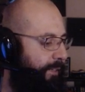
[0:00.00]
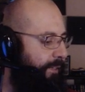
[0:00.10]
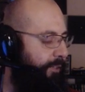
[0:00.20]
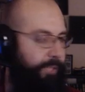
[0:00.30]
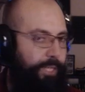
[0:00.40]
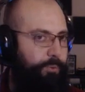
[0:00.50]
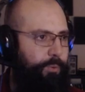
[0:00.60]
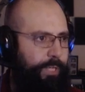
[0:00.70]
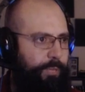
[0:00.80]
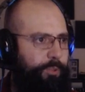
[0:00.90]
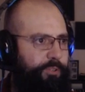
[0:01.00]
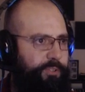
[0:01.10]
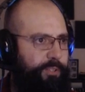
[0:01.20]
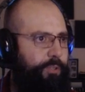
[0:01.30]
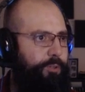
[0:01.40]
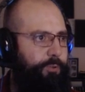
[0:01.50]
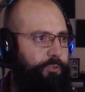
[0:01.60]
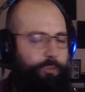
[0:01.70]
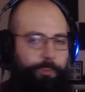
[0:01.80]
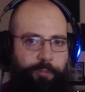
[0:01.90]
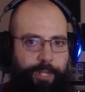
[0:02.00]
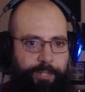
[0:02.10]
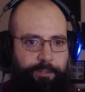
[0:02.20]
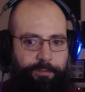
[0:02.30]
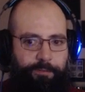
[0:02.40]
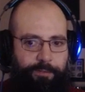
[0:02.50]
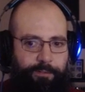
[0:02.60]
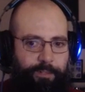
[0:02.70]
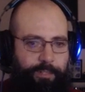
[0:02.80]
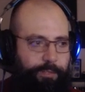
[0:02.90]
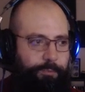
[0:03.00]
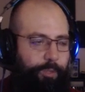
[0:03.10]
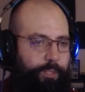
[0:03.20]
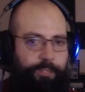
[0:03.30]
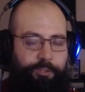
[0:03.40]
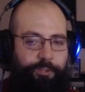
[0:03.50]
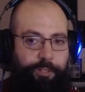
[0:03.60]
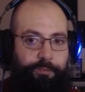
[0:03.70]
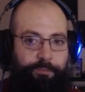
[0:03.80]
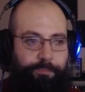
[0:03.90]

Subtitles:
he was still super active. Like he wouldn't let you know.